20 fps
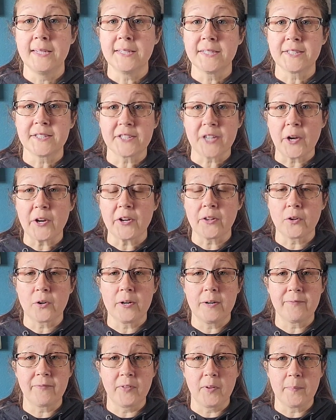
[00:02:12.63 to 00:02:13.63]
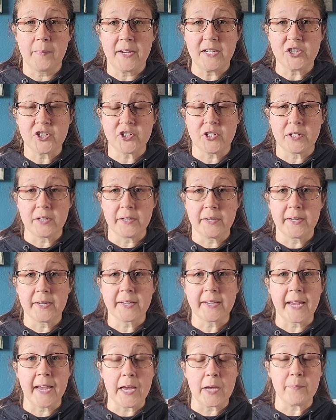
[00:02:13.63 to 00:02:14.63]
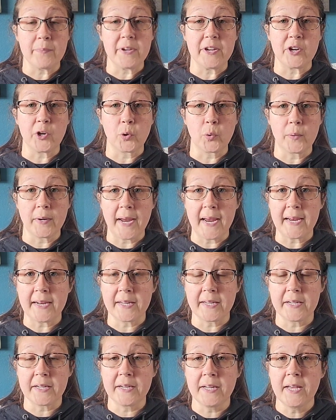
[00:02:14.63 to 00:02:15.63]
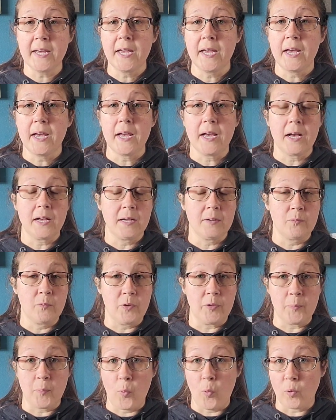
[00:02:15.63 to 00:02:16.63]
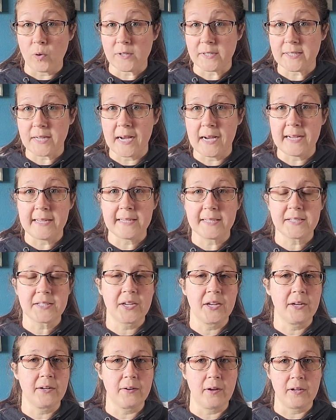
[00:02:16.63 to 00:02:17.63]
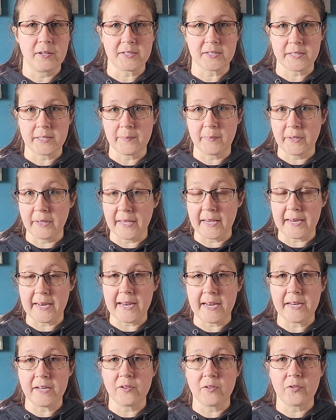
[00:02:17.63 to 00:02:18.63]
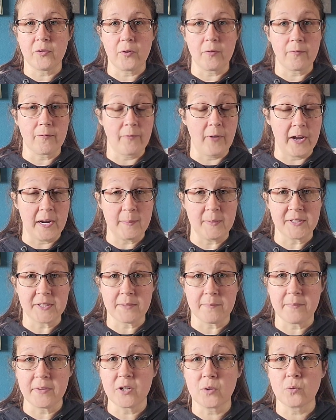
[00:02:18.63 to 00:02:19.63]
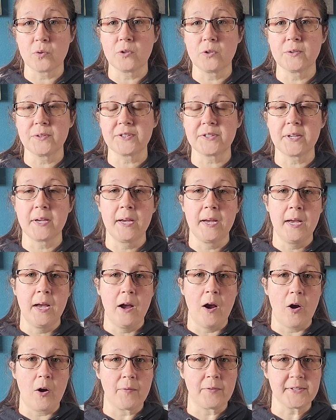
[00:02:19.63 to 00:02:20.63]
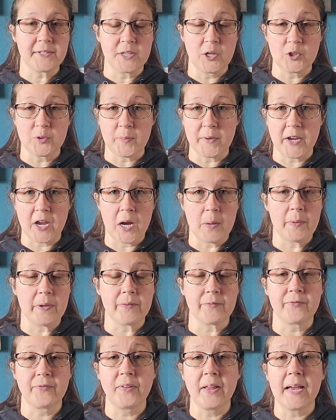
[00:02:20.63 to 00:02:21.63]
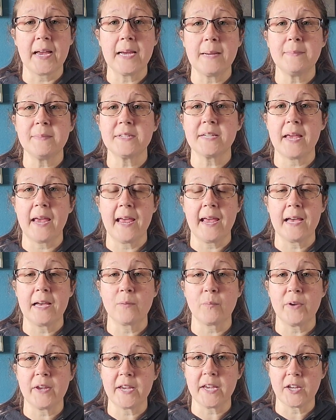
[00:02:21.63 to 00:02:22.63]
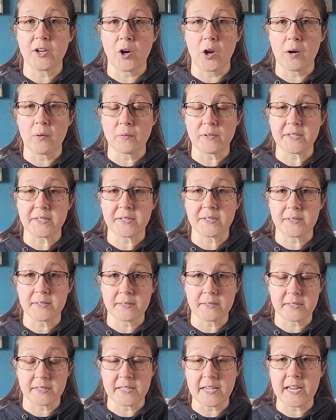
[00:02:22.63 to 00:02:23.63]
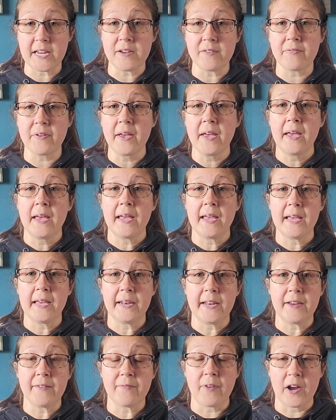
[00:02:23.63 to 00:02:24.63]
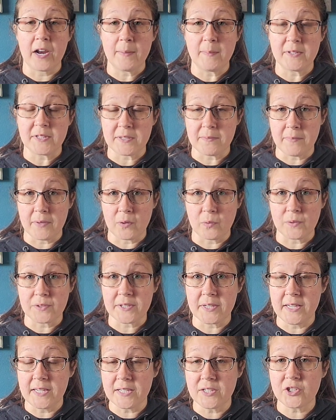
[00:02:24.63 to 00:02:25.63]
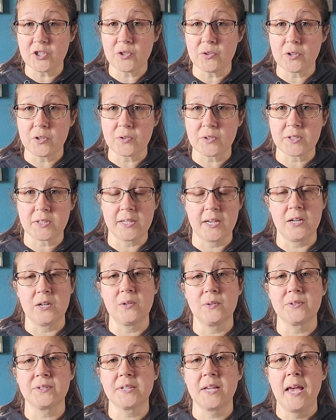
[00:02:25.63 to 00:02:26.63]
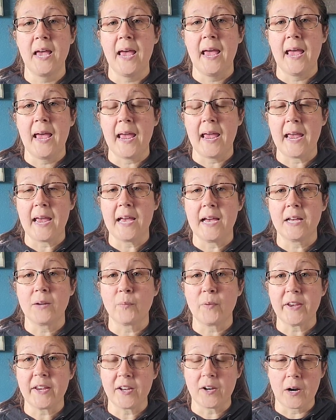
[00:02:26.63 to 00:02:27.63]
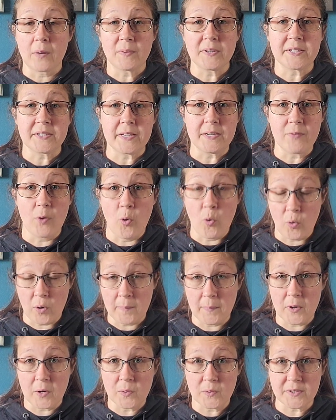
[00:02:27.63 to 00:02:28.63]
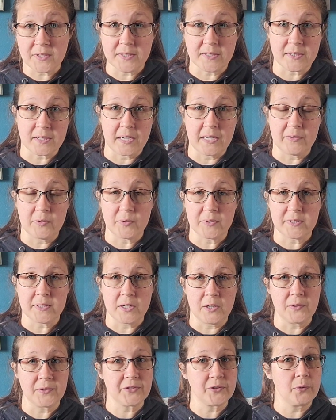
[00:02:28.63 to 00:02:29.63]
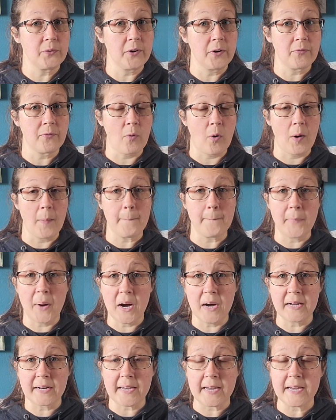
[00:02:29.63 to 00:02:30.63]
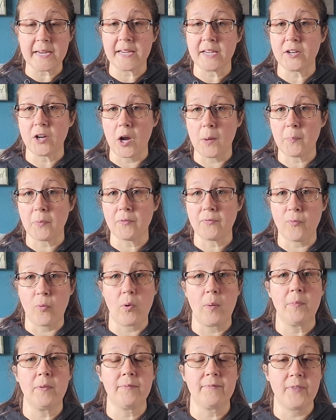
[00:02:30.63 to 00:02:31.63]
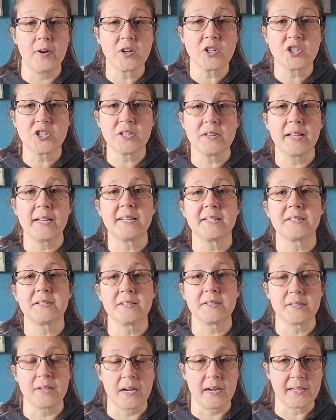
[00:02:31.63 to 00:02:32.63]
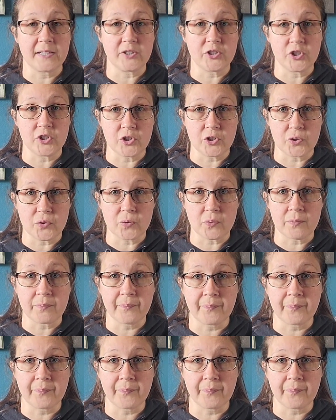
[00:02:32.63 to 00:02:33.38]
Cellular inflammation can be created with poor diet, not assimilating the vitamins and minerals. Our cells become inflamed and we cannot receive any vitamins and minerals into those cells, and we cannot receive hormones inside those cells, so therefore our body cannot perform the function that it's designed to do.